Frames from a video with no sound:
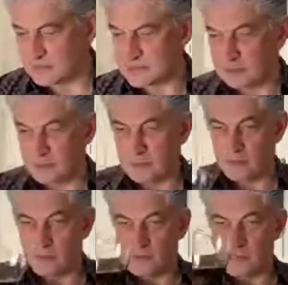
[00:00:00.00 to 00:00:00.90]
it's a
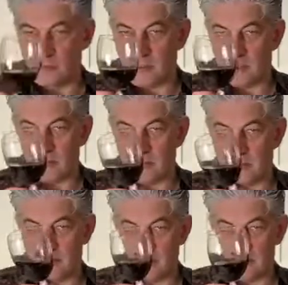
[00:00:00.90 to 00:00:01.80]
real thick,
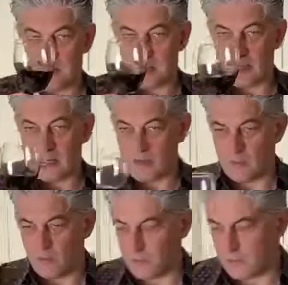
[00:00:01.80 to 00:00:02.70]
sticky
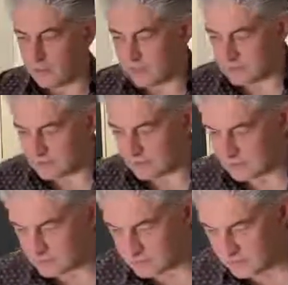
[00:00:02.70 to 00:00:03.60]
wine. It's
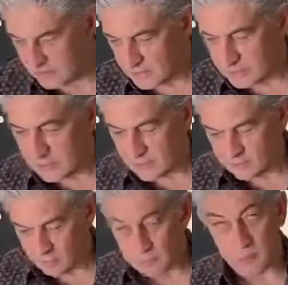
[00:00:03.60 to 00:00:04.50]
delicious. Now,
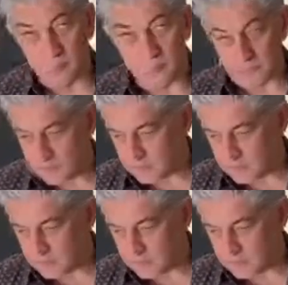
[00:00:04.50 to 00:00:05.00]
if you want to be really